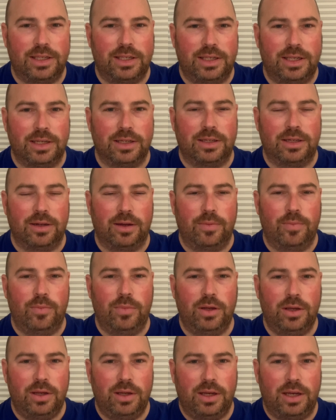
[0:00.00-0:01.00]

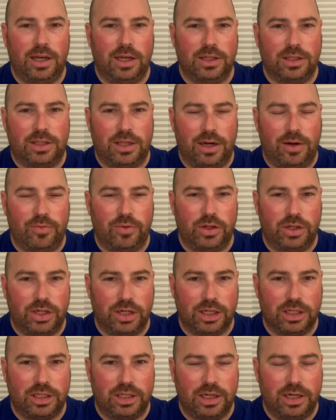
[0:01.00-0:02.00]
system instead of
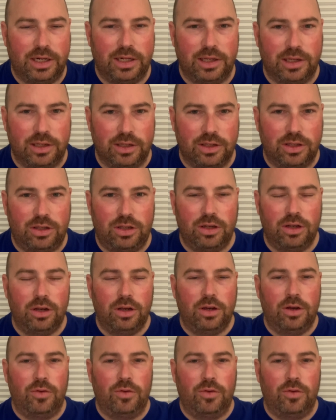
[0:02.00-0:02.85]
adjusting his